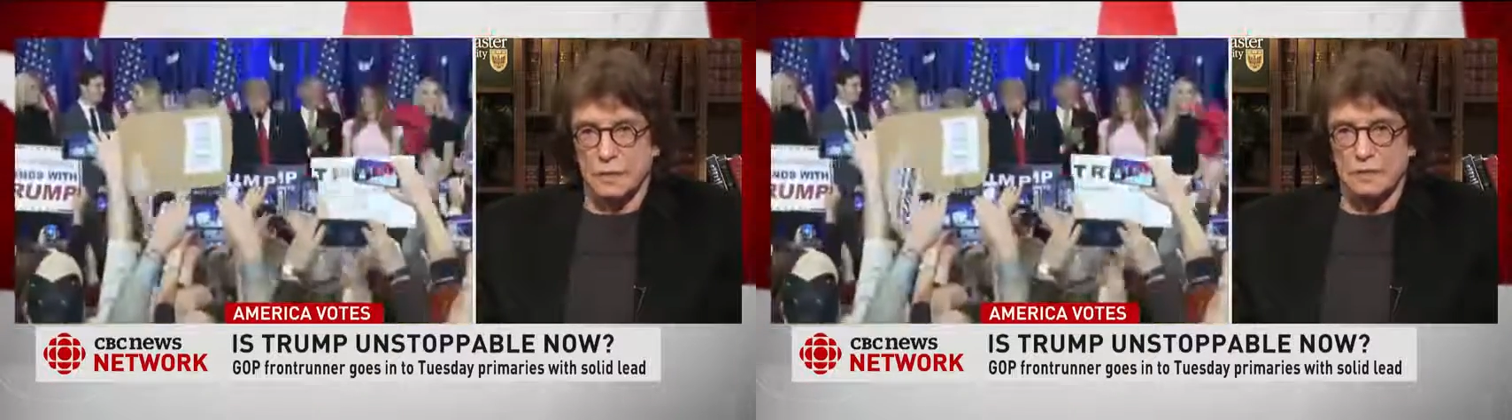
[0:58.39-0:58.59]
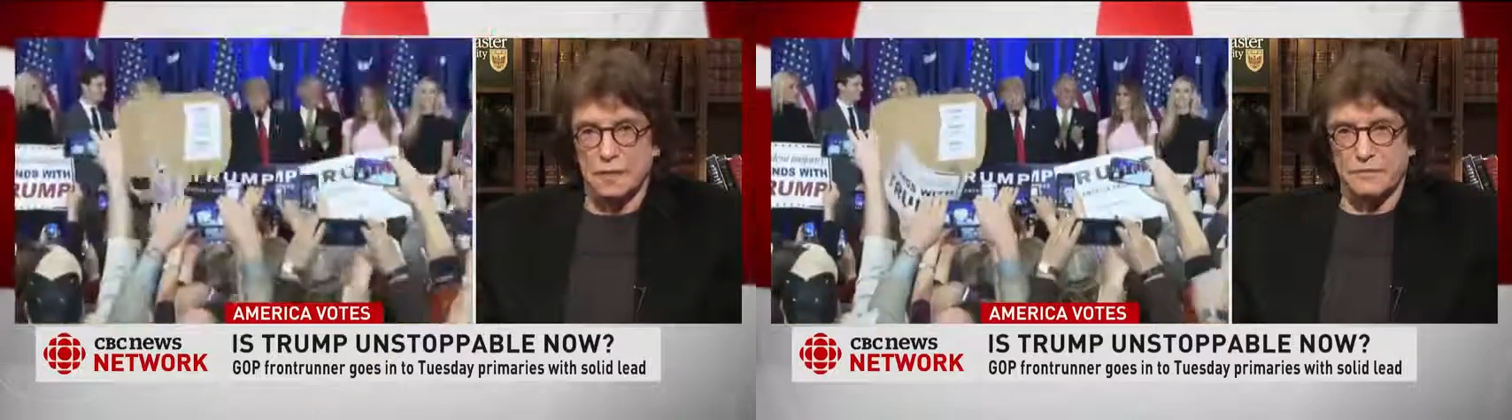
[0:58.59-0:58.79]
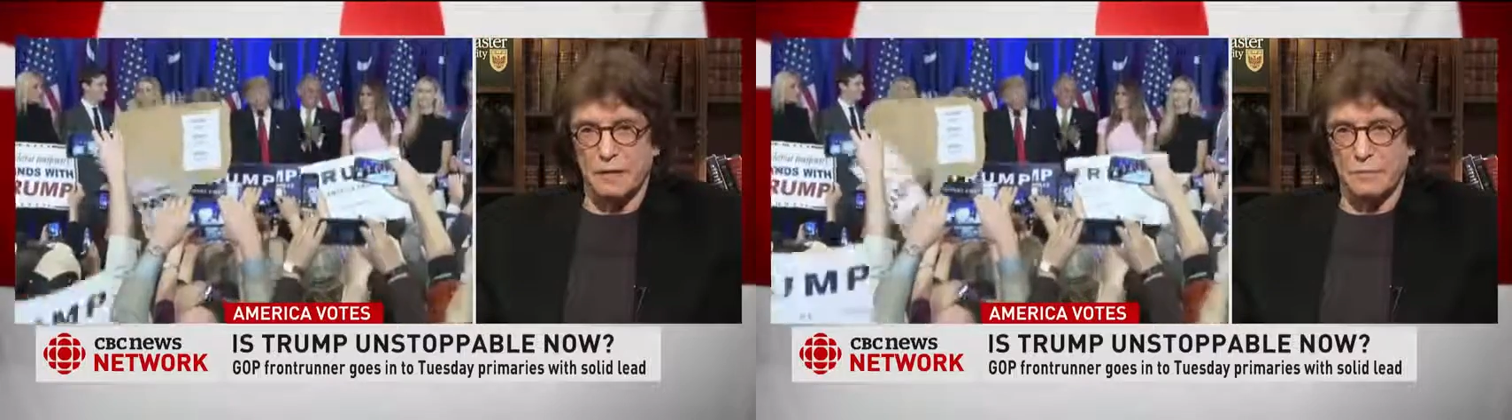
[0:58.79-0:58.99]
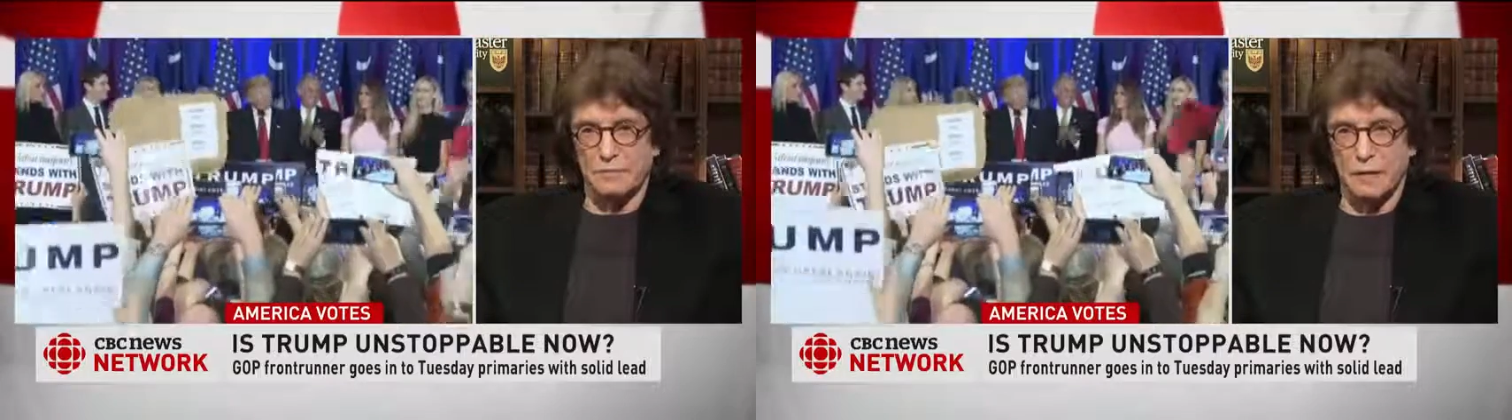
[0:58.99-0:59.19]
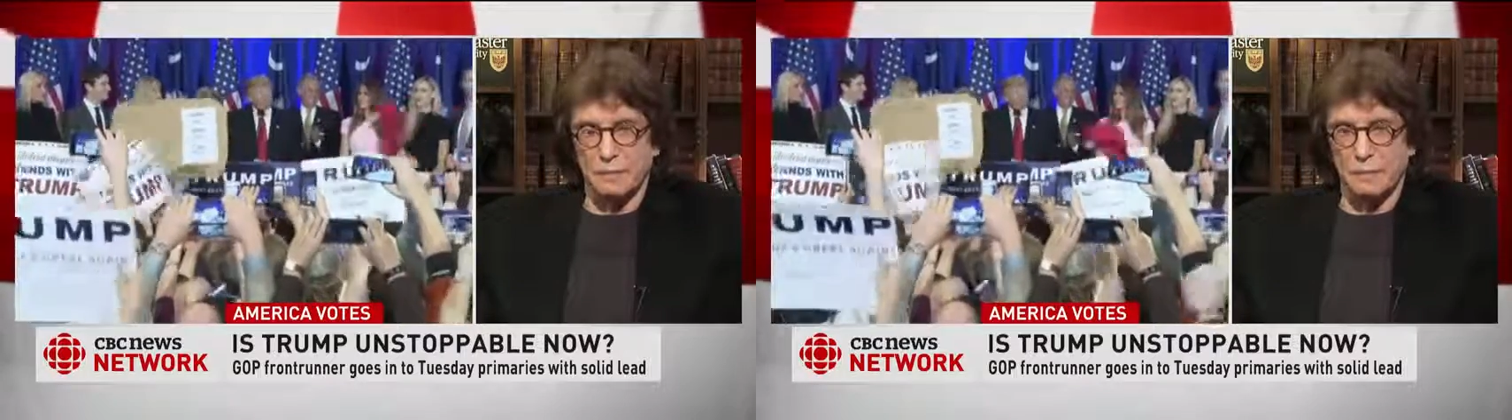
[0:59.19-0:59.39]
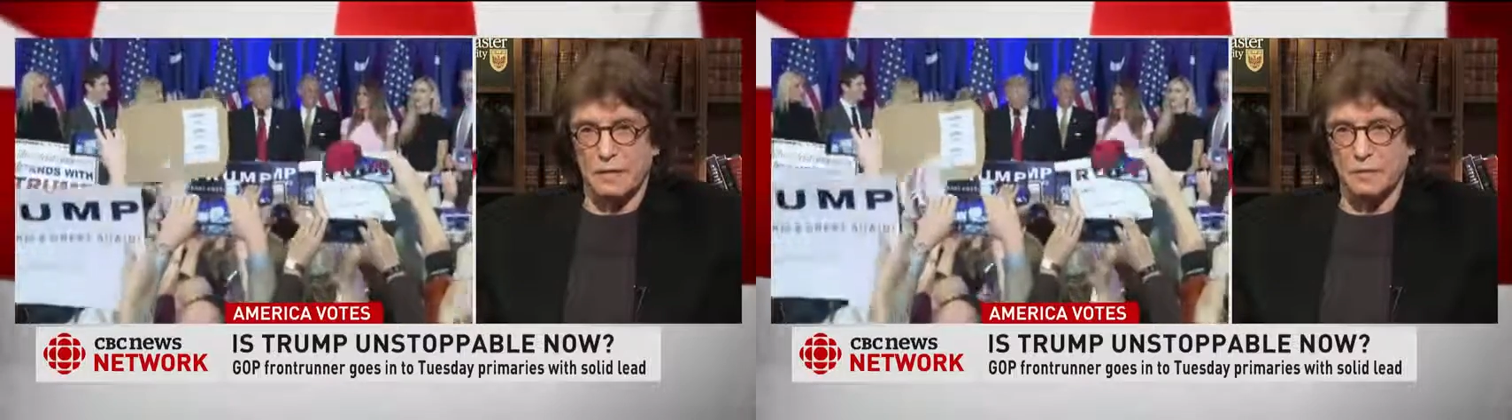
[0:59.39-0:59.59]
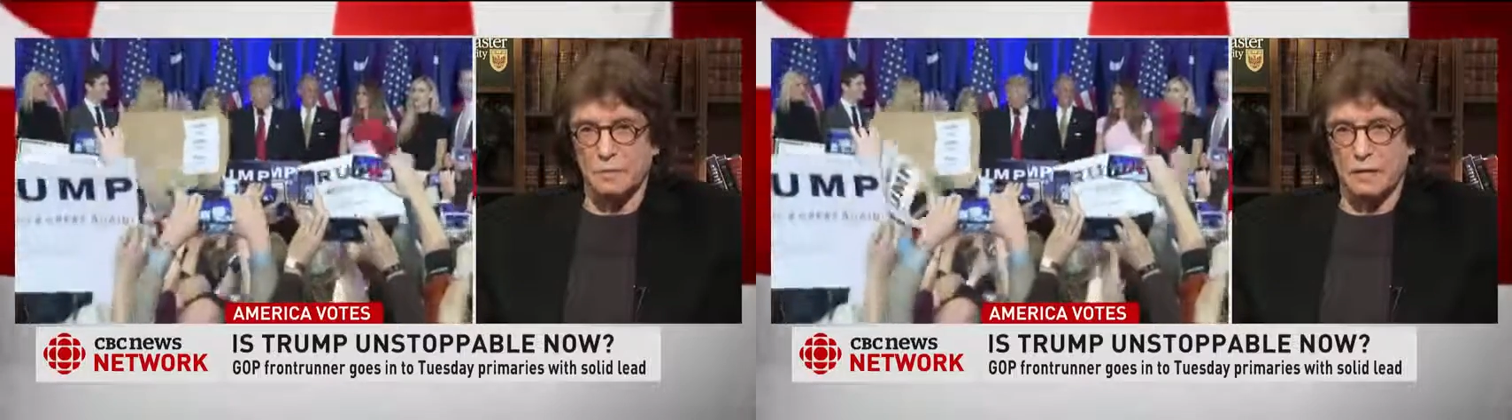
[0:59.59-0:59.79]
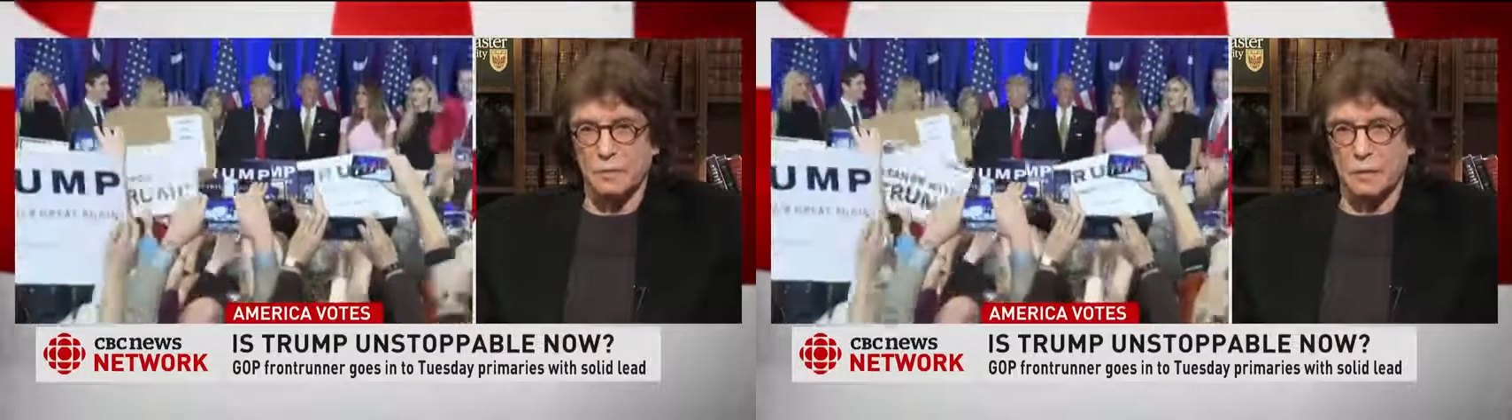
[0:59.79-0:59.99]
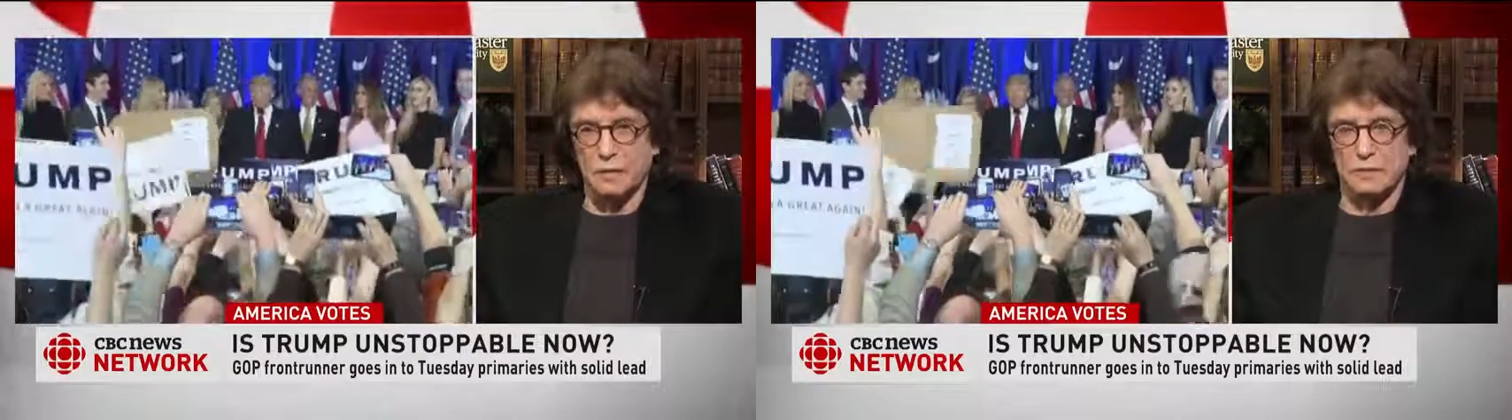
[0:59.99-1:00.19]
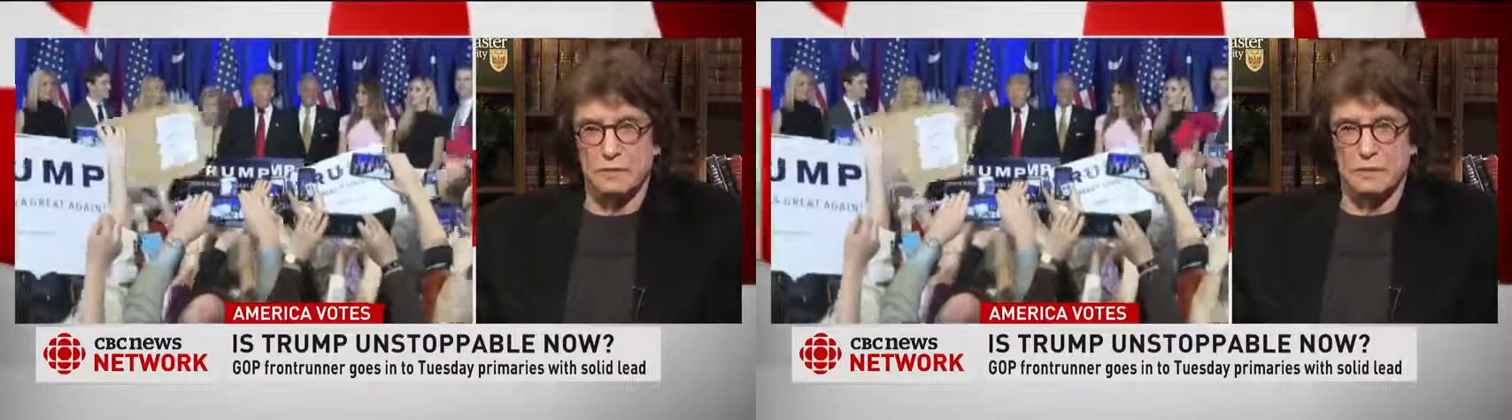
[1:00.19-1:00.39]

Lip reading: identify the problems that in many ways